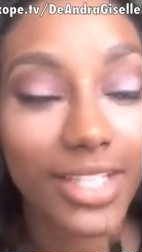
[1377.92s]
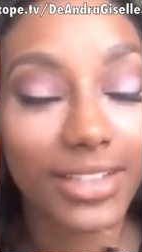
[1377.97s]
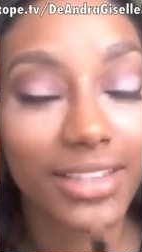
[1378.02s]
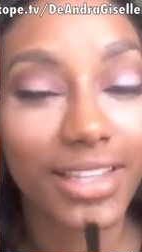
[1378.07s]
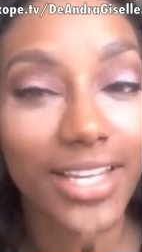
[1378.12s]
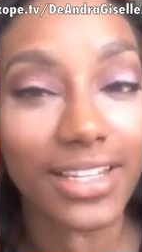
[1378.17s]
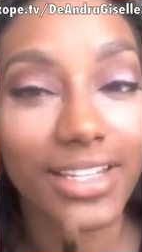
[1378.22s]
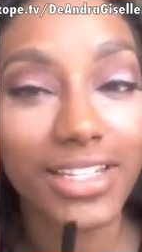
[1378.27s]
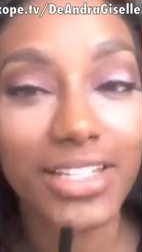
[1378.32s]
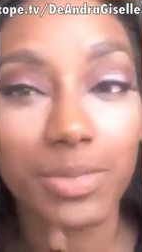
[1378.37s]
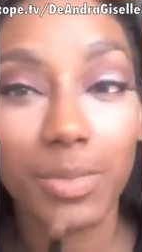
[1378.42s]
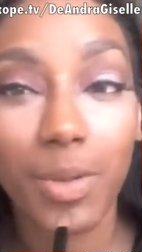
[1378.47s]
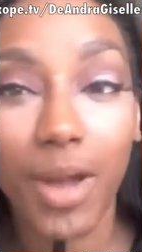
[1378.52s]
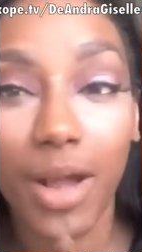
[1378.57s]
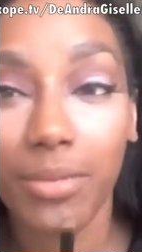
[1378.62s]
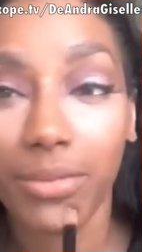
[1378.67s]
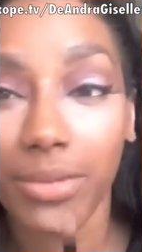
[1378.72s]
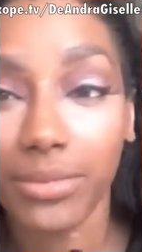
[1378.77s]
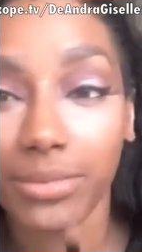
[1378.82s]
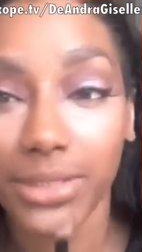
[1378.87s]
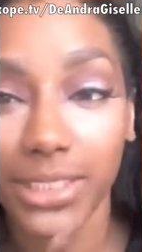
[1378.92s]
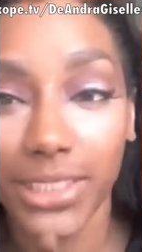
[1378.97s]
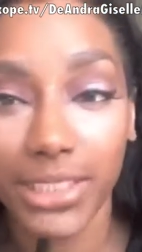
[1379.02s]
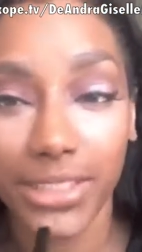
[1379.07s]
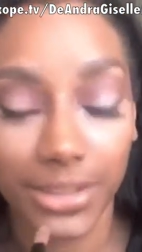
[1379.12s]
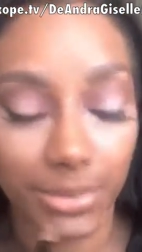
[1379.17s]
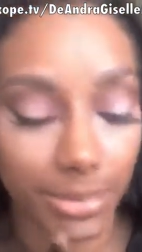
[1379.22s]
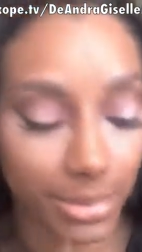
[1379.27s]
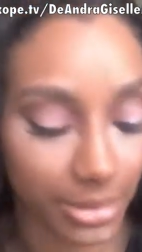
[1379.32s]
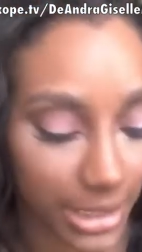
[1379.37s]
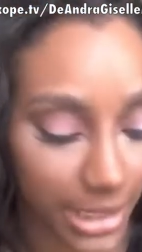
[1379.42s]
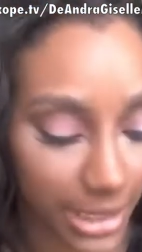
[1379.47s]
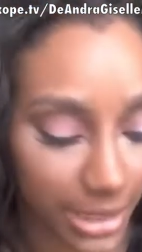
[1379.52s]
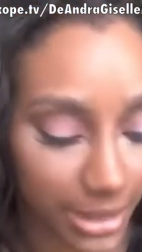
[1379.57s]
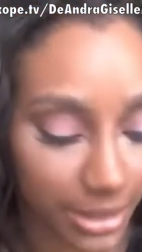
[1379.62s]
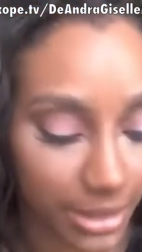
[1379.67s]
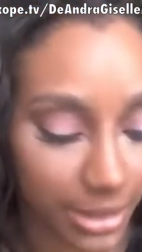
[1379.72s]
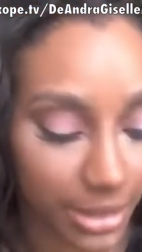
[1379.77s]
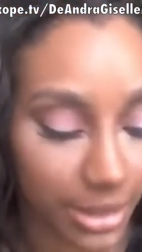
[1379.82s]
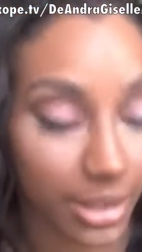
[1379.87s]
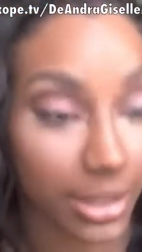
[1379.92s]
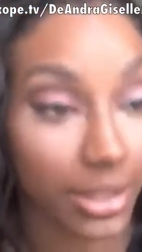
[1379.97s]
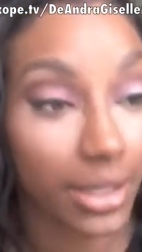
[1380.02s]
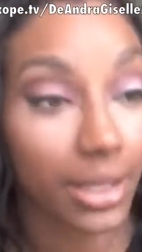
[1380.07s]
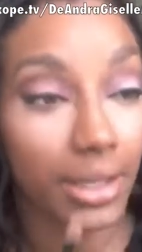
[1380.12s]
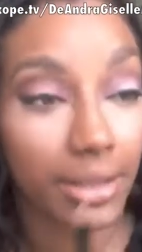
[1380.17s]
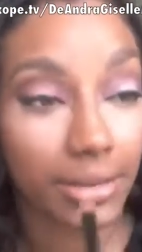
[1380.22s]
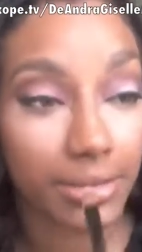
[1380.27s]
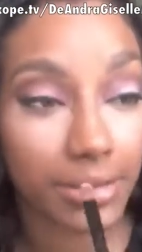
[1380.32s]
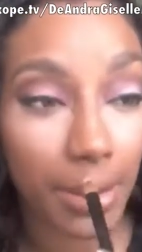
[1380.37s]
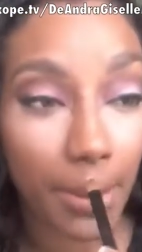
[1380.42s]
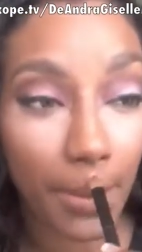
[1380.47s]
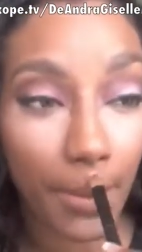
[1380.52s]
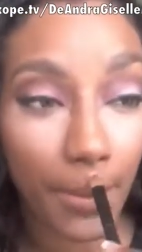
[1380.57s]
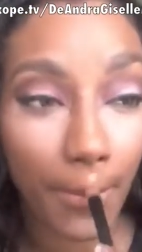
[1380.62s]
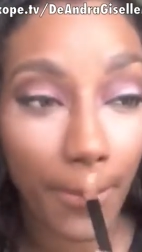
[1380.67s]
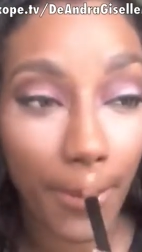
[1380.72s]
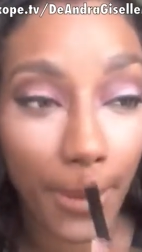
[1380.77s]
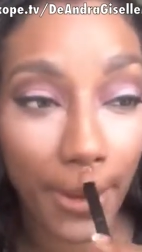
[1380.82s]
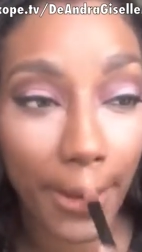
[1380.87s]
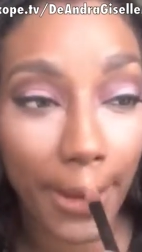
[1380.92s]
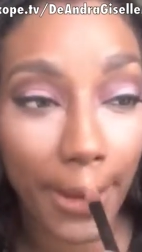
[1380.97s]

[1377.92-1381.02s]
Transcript: That is probably their plan. So we're